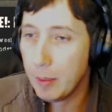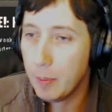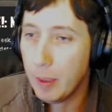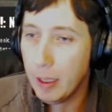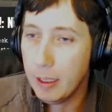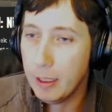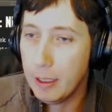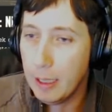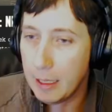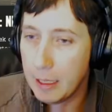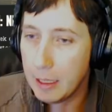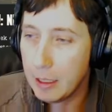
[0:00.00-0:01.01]
but I
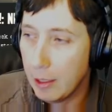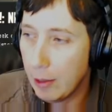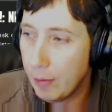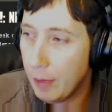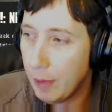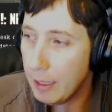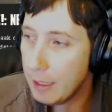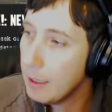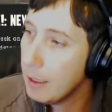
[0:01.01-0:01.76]
can clarify